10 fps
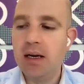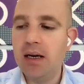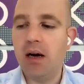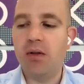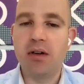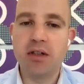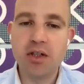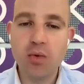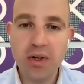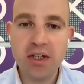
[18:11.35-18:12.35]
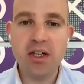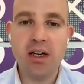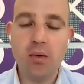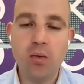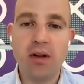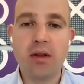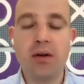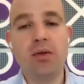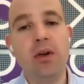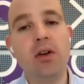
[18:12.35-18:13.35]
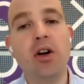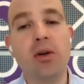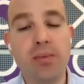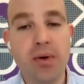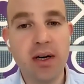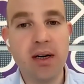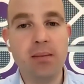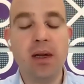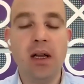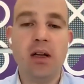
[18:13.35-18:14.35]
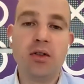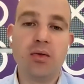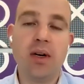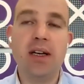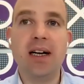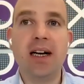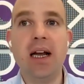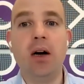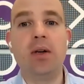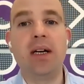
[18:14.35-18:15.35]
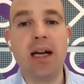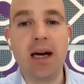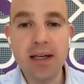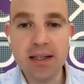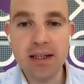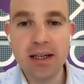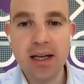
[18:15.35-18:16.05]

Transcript: Now they're switching what they're doing on-prem to running cloud-like,